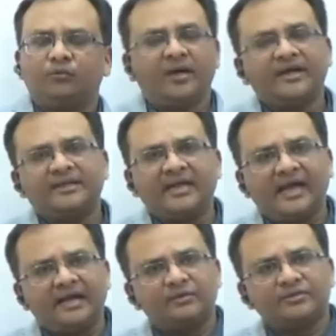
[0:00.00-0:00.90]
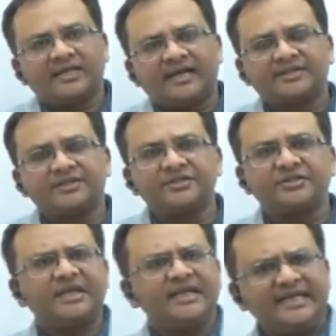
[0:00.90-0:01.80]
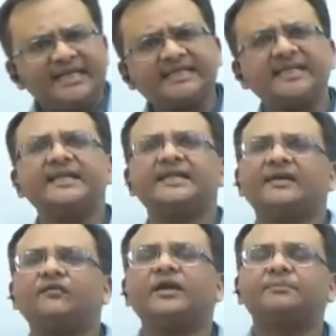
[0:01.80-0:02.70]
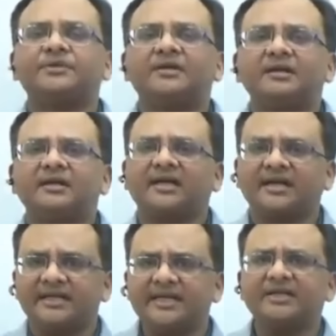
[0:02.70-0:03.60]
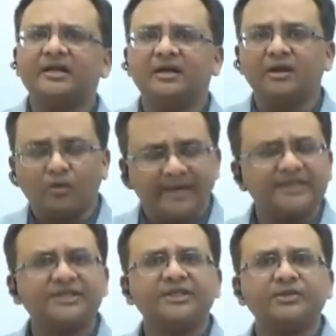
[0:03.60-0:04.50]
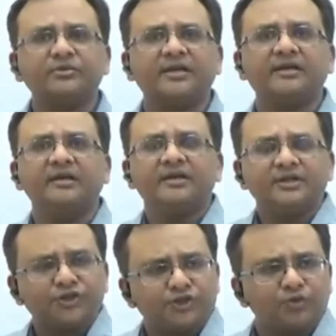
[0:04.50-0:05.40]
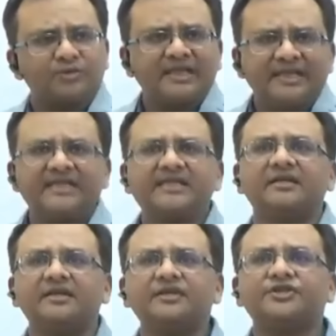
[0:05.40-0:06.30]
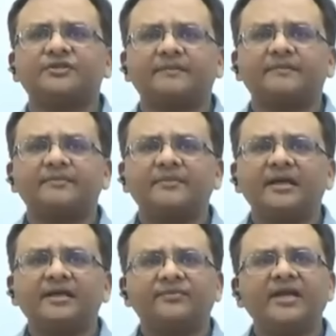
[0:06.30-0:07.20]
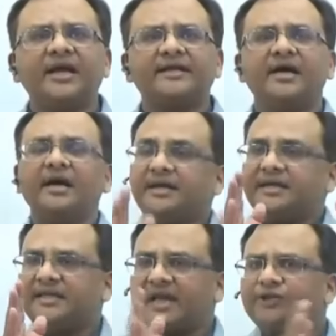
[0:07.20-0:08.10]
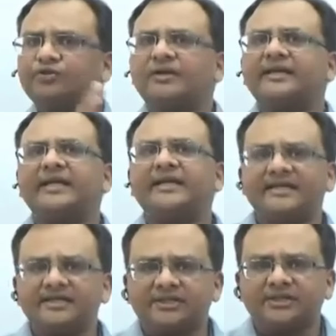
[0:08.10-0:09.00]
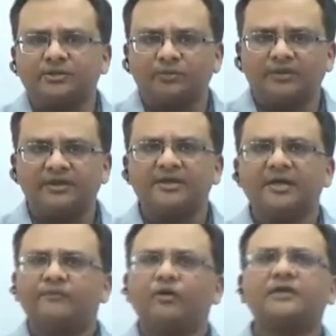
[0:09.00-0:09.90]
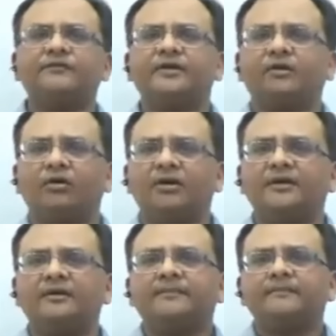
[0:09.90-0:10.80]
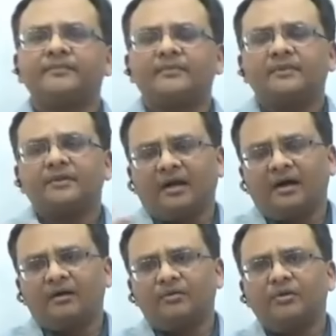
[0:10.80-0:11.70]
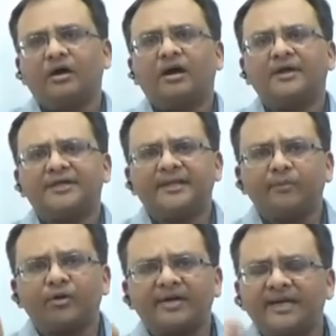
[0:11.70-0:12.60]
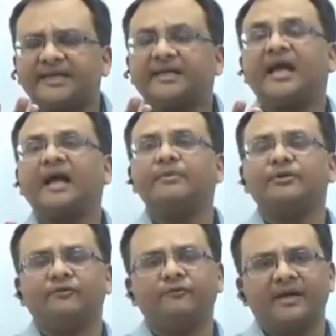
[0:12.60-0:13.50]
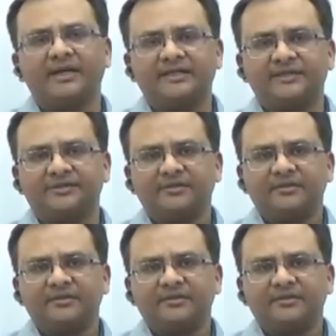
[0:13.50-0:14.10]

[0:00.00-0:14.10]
While the Anglo-Saxons easily developed great loyalty to their chosen leaders, they had a natural tendency toward what we call now a democratic habit of mind.